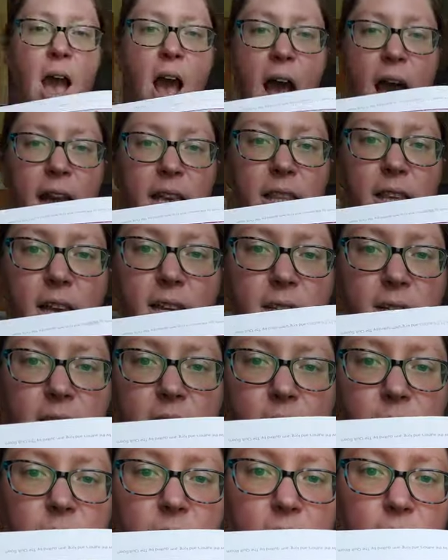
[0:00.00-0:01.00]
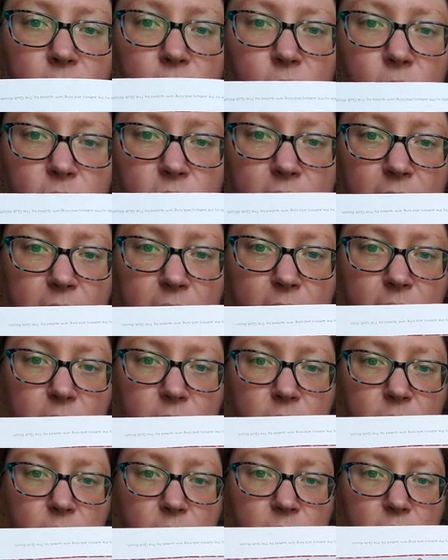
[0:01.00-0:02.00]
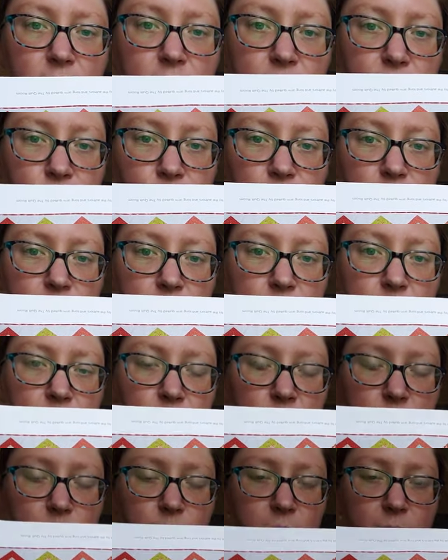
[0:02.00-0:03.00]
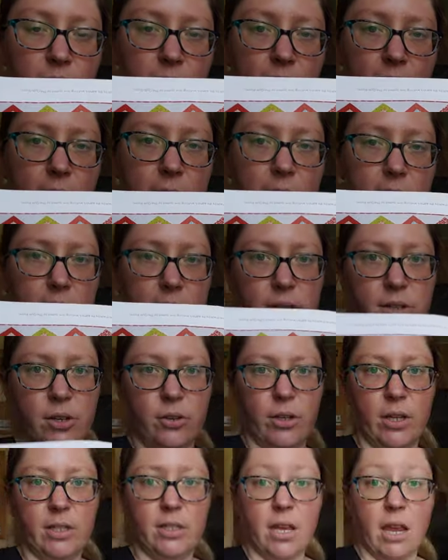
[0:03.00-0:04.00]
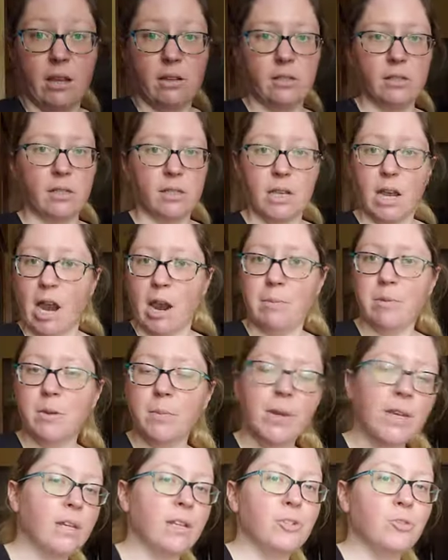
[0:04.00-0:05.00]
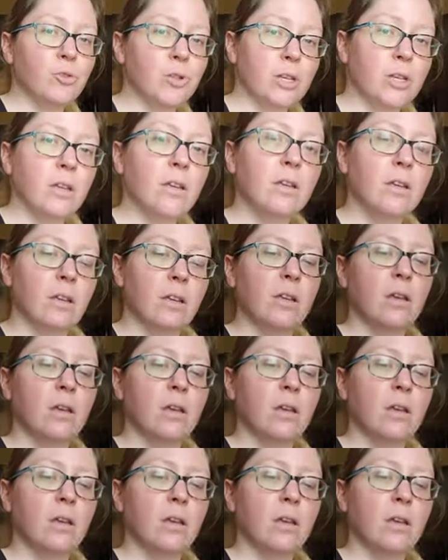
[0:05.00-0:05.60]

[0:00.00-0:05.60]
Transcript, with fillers: I like stuff that looks like it's intricate, but not necessarily takes the time to be intricate.